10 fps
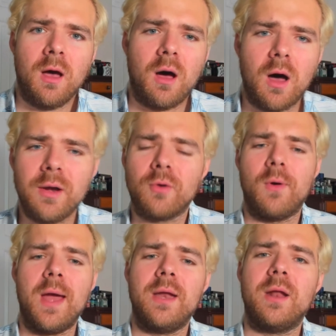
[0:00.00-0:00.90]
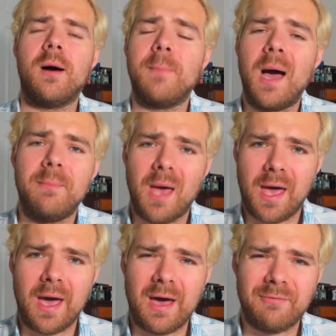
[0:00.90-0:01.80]
underrated on my
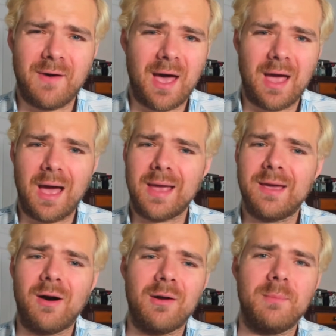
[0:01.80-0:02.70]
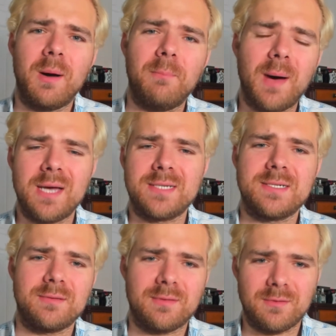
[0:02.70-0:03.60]
behalf. I called him a bust.